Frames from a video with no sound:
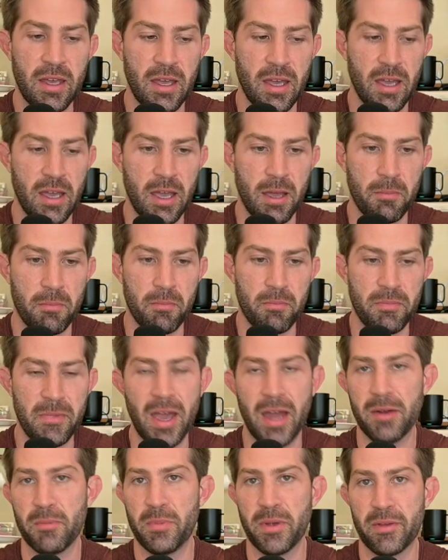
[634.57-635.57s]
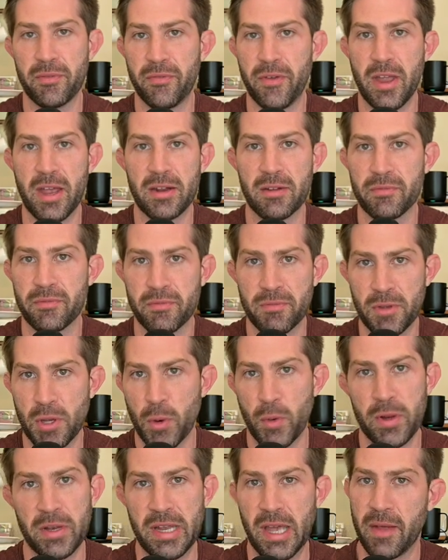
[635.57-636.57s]
Um, not a big fan of
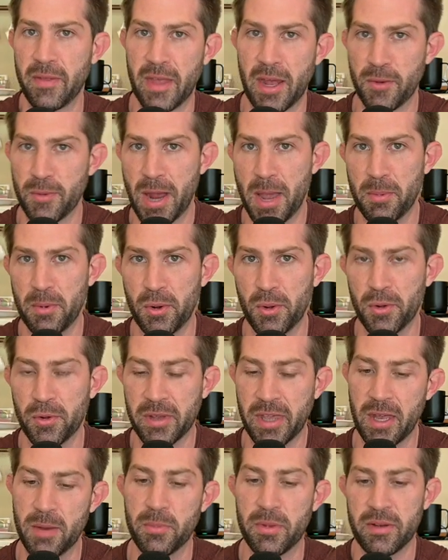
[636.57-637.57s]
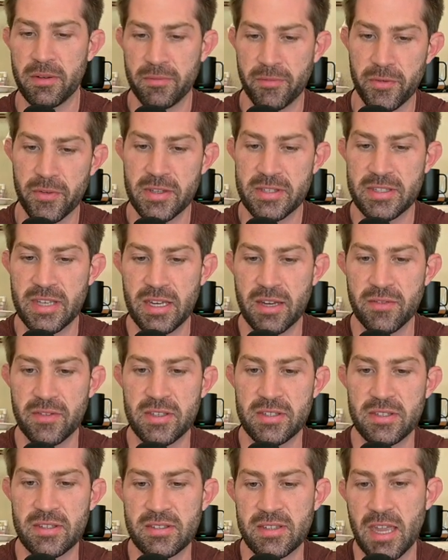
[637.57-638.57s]
going down that rabbit hole again, but for the sake of
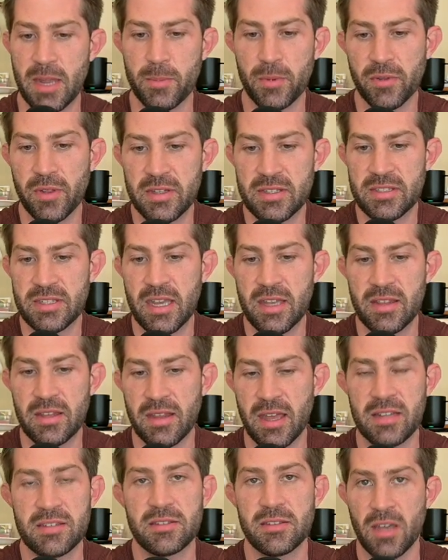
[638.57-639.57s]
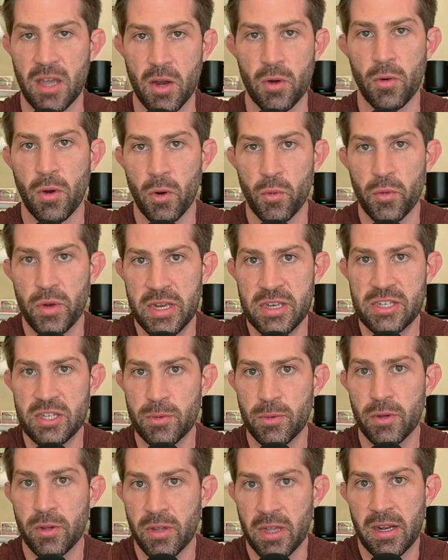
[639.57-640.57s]
this example, let's say that that's a, a
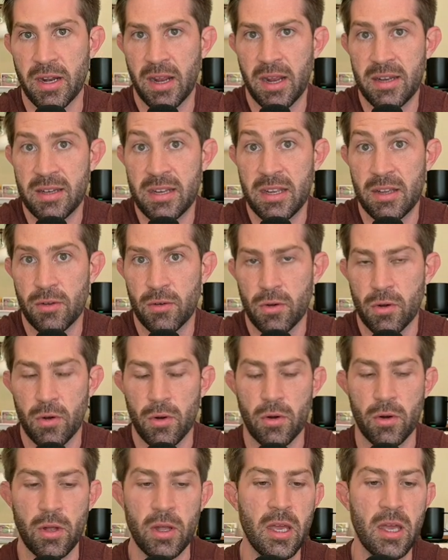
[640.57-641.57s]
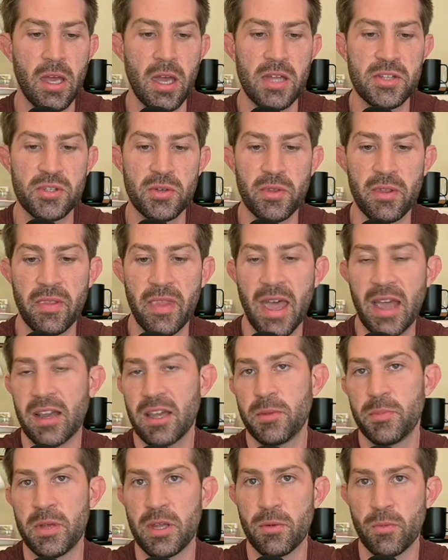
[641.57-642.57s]
reasonable and ideal goal. And so then that
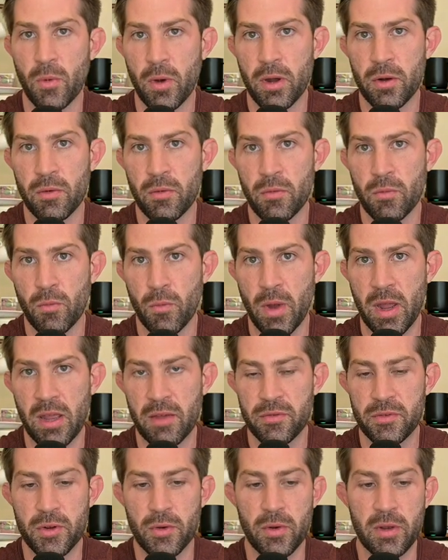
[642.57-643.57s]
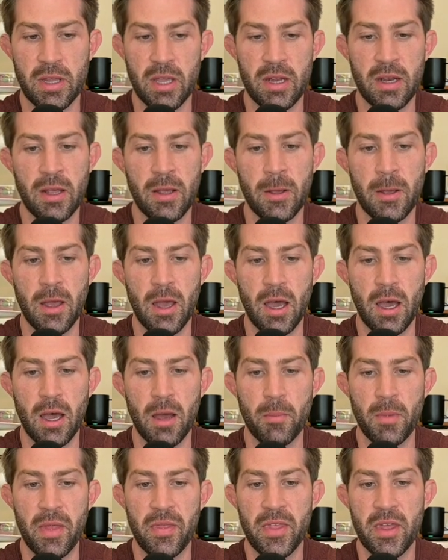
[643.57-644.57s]
could be one way of doing it.
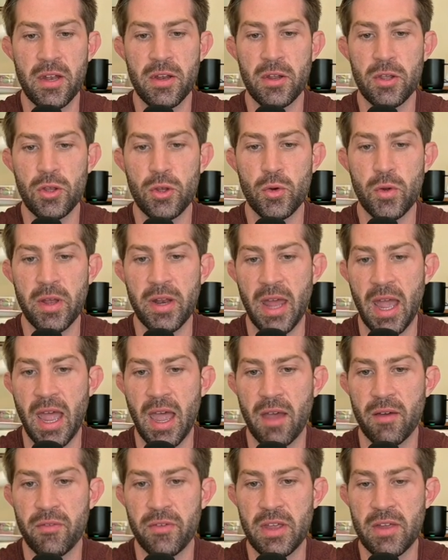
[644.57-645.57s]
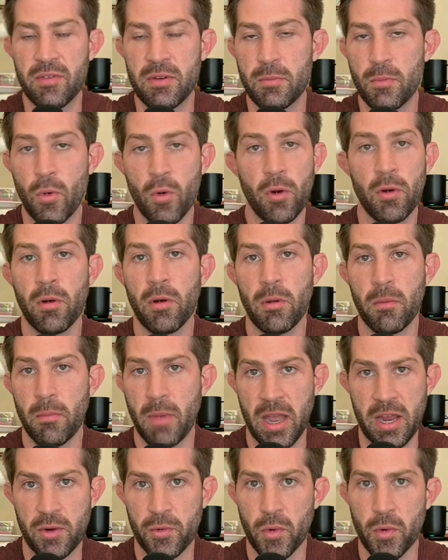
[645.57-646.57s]
Um, and then you could have even more
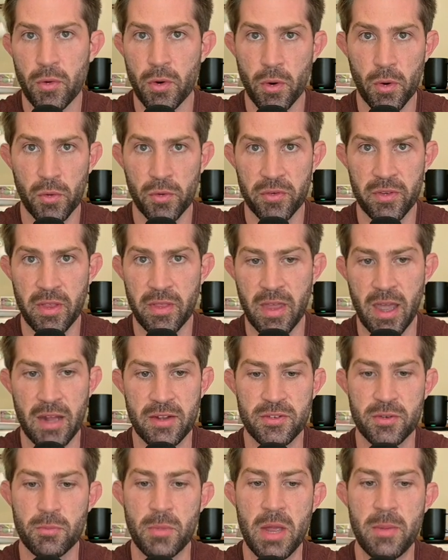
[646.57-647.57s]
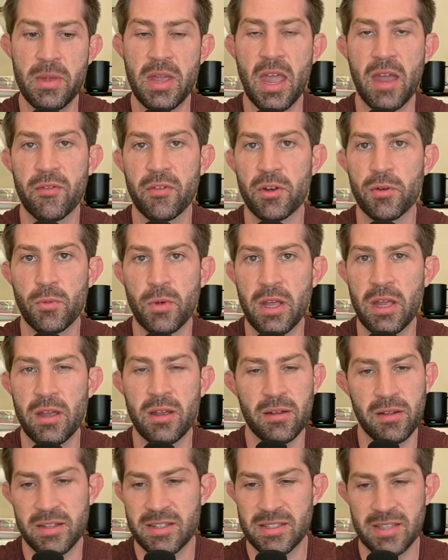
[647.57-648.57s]
micro goals than that. So maybe every
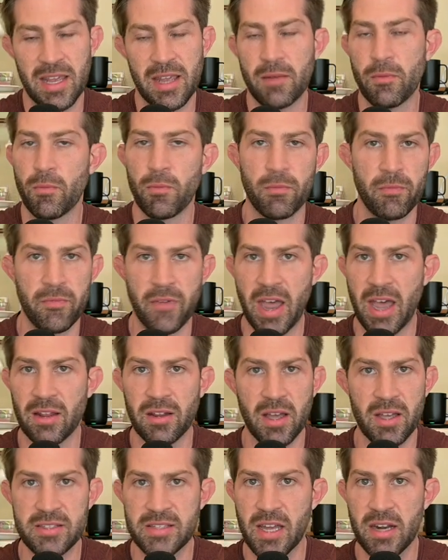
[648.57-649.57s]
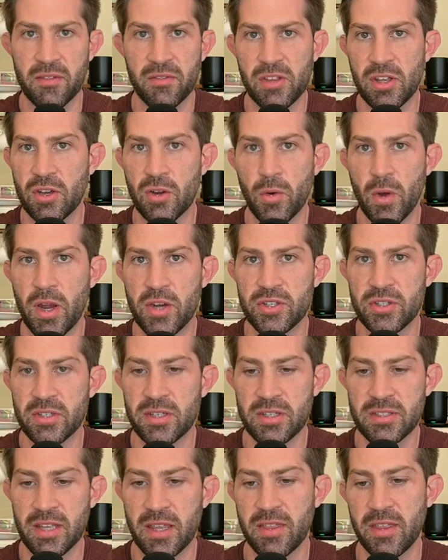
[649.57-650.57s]
week, let's take fat loss out of the equation
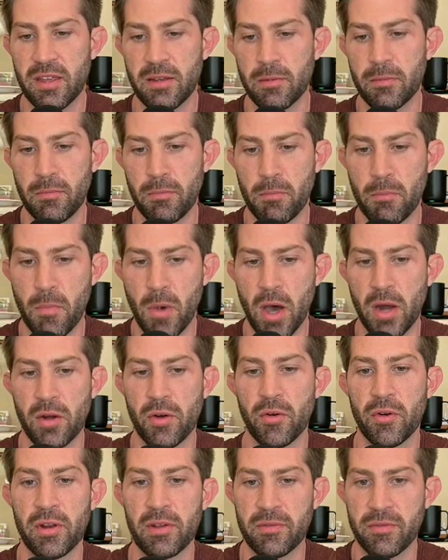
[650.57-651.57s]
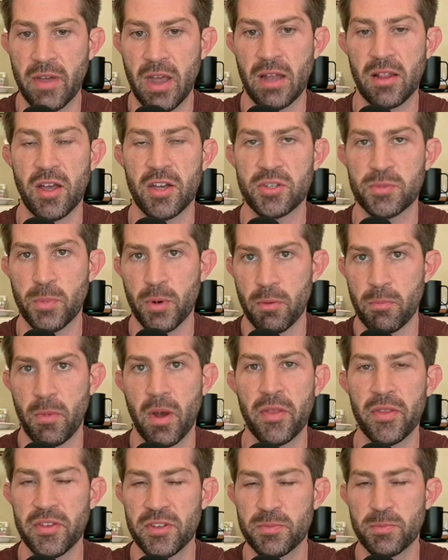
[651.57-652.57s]
because I think monitoring fat loss per
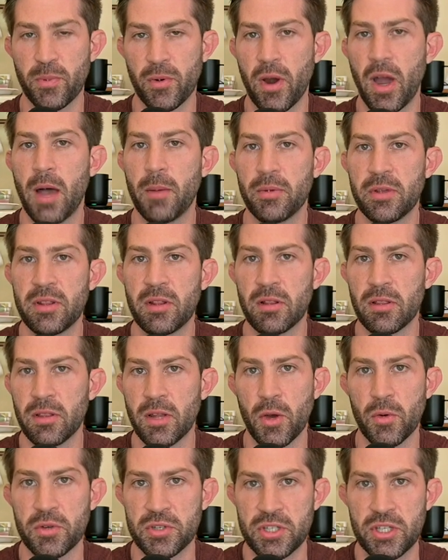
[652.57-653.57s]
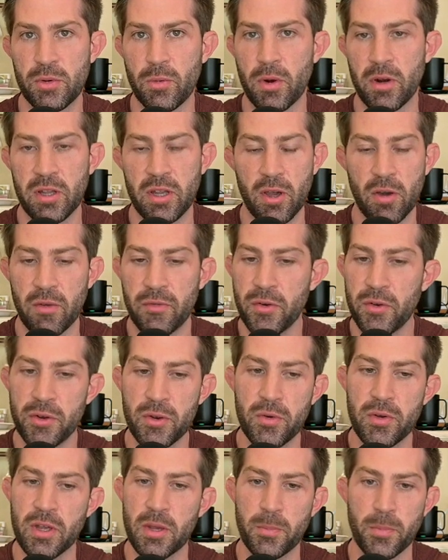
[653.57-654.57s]
month is probably the lowest you want to go. If you're
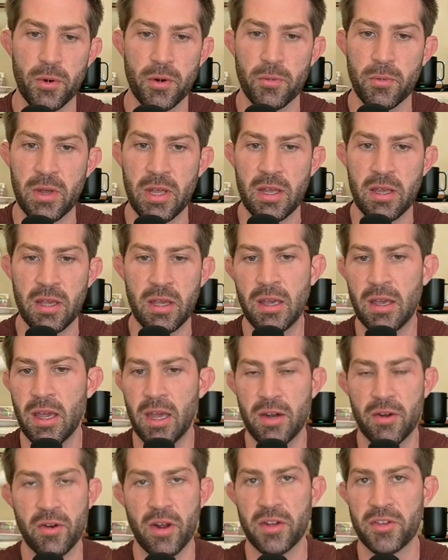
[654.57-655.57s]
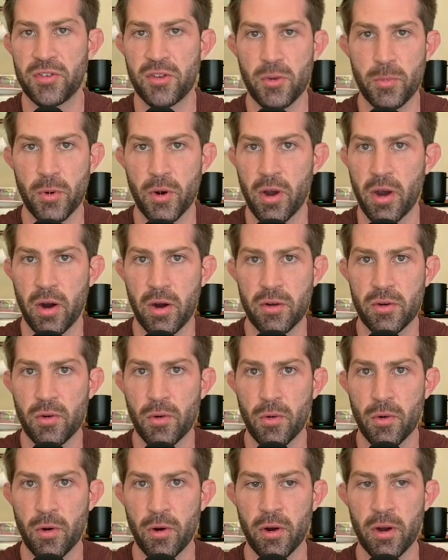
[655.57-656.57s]
doing it per week and you're not super
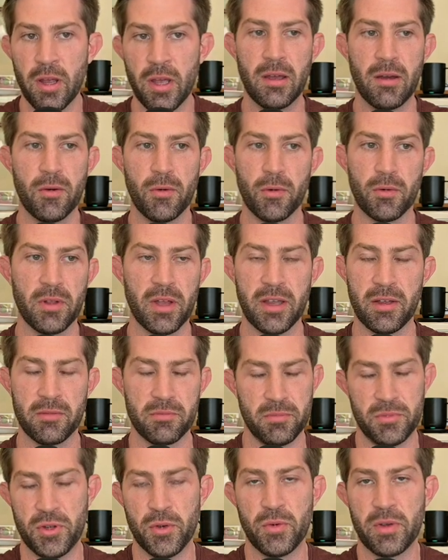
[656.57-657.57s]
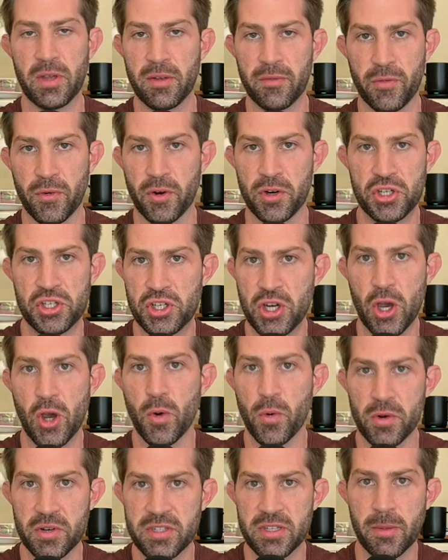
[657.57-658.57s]
hardcore or like doing it for a show
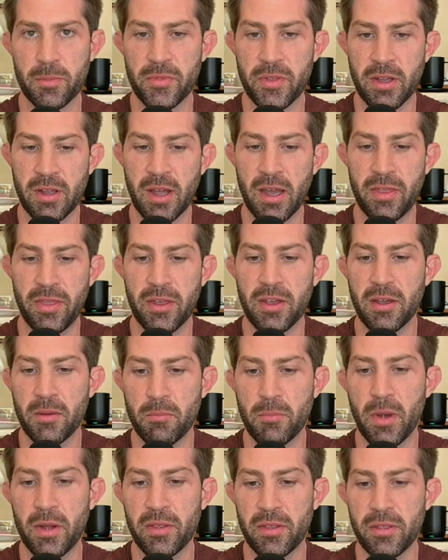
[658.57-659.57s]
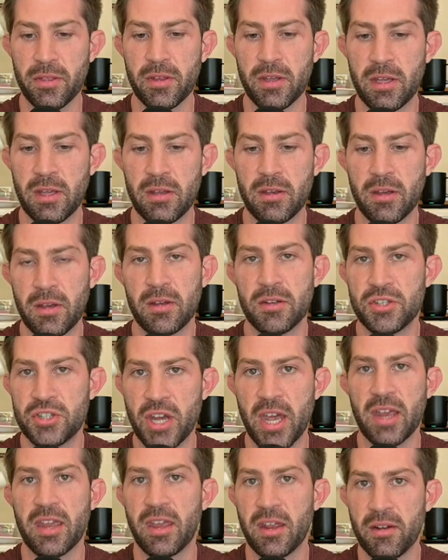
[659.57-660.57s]
or something, I think a monthly
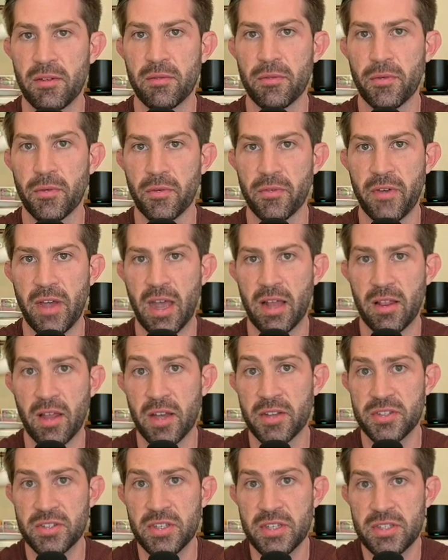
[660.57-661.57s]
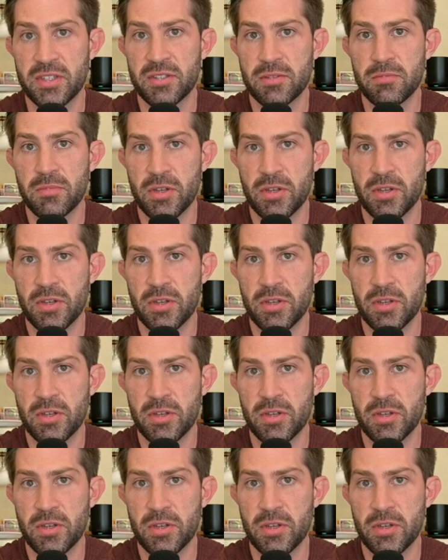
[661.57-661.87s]
check-in for fat loss is,